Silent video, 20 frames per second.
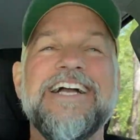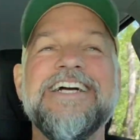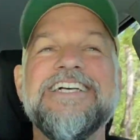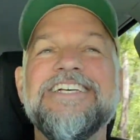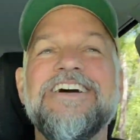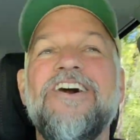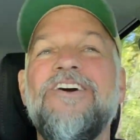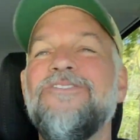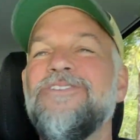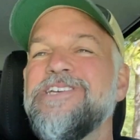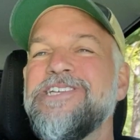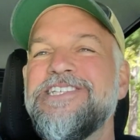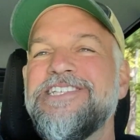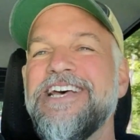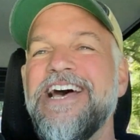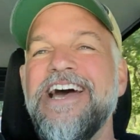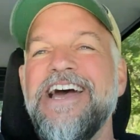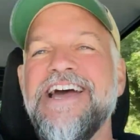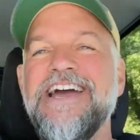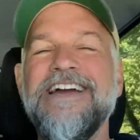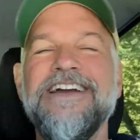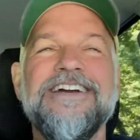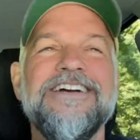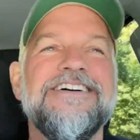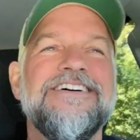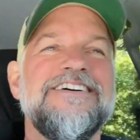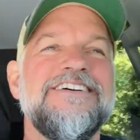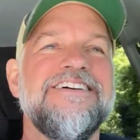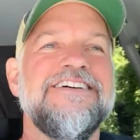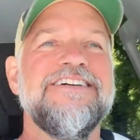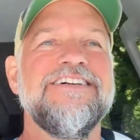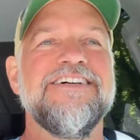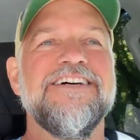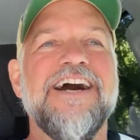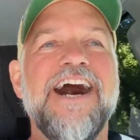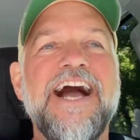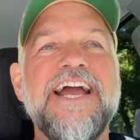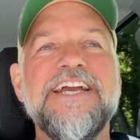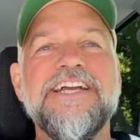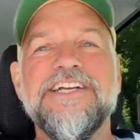I always say,
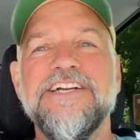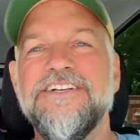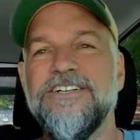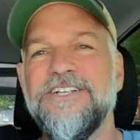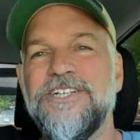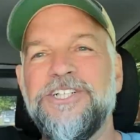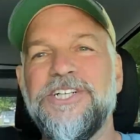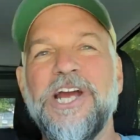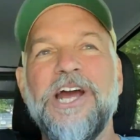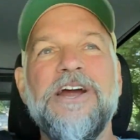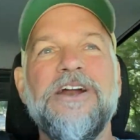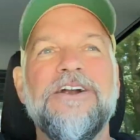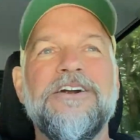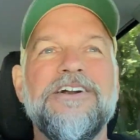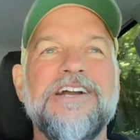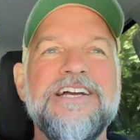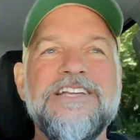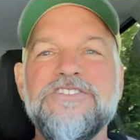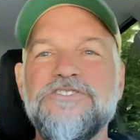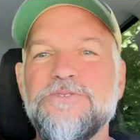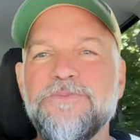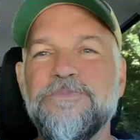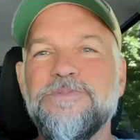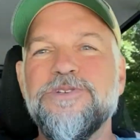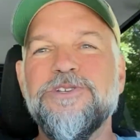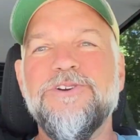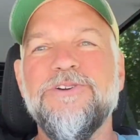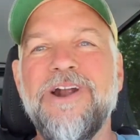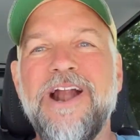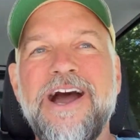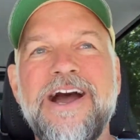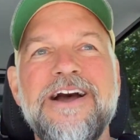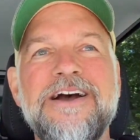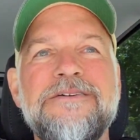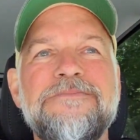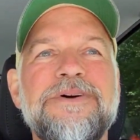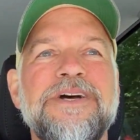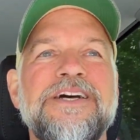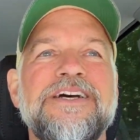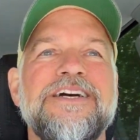like, share, and subscribe.
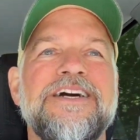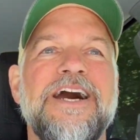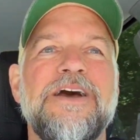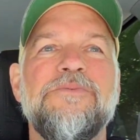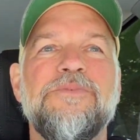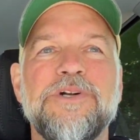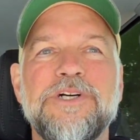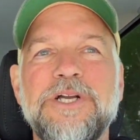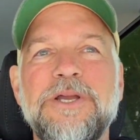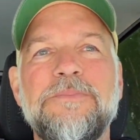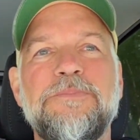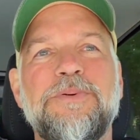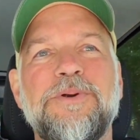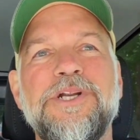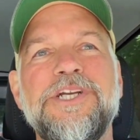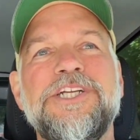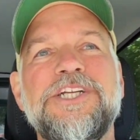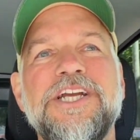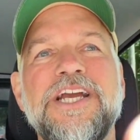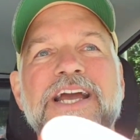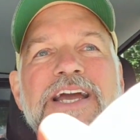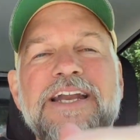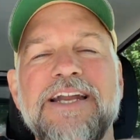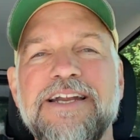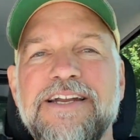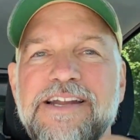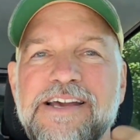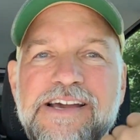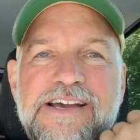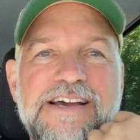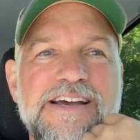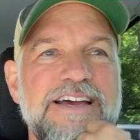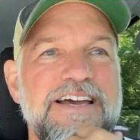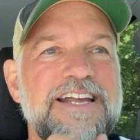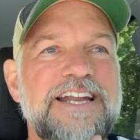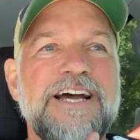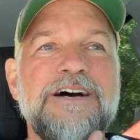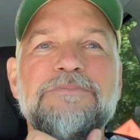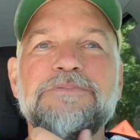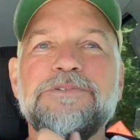I'd really appreciate it. It
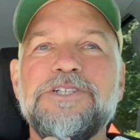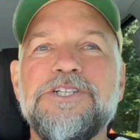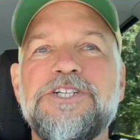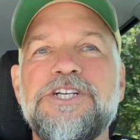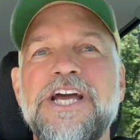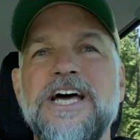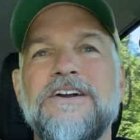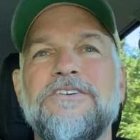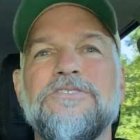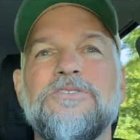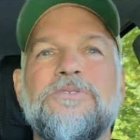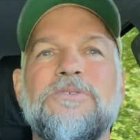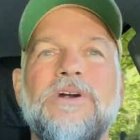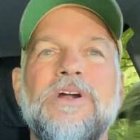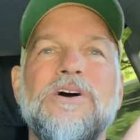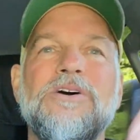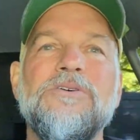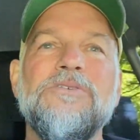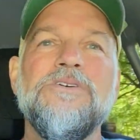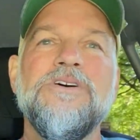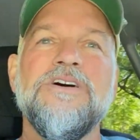helps the channel grow.